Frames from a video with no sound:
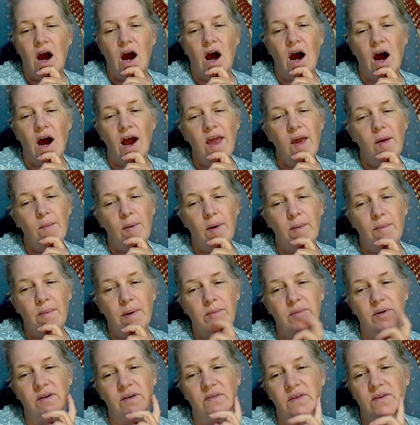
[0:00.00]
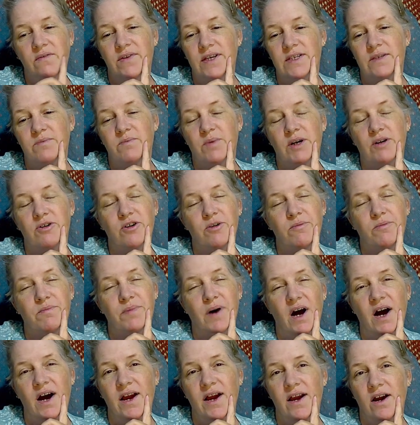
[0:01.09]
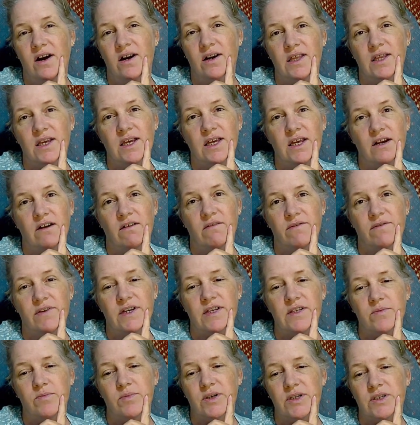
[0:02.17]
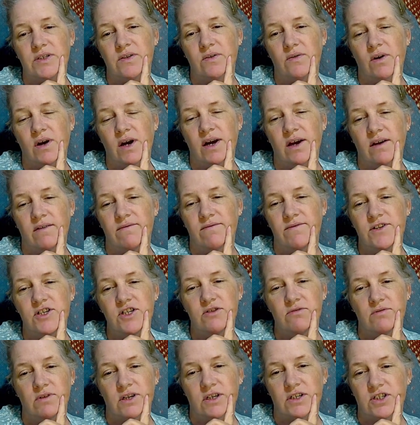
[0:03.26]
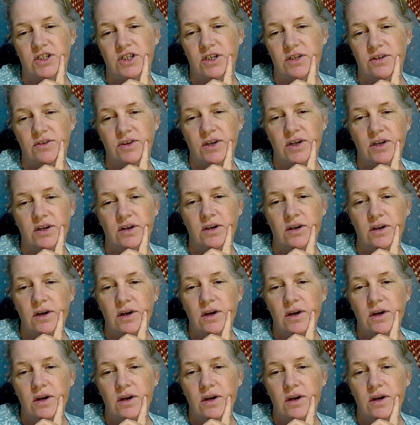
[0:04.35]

I am a member of the Facebook group, but I hardly get on Facebook, so I do not share there.